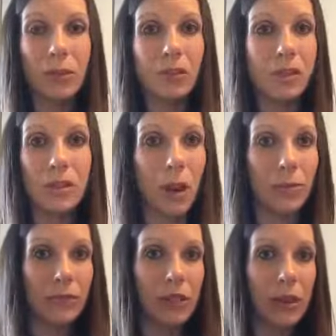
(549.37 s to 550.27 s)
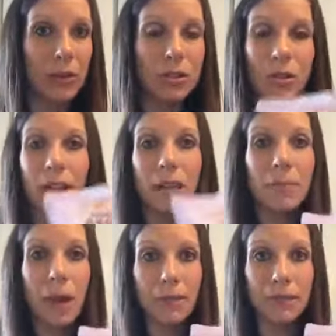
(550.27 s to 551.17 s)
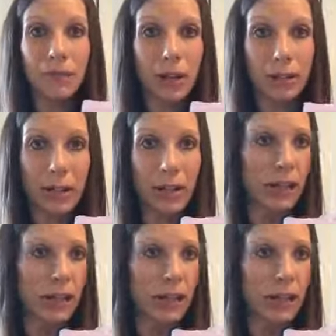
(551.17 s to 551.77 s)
with just almond flour, so I keep almond flour on